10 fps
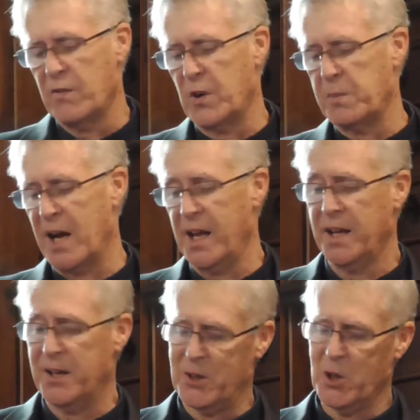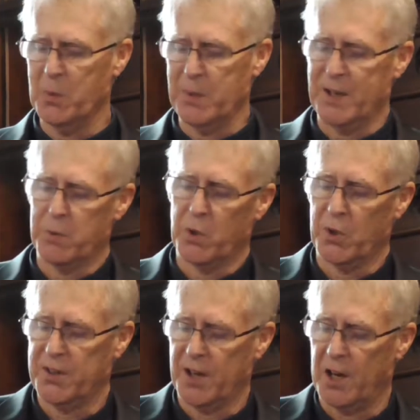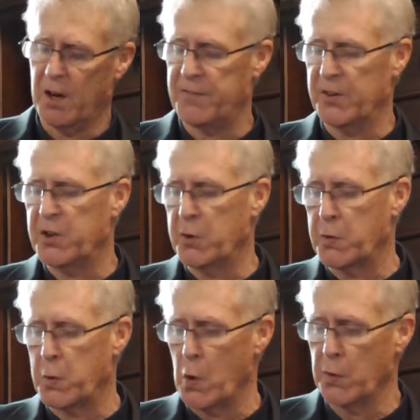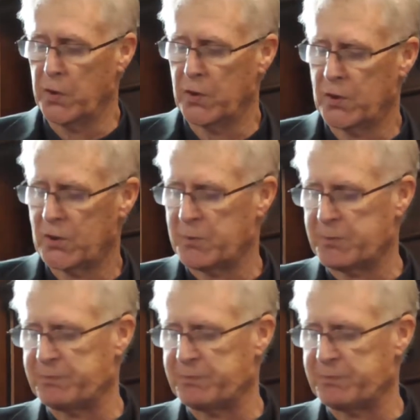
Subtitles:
For my opening words, I offer two quotes.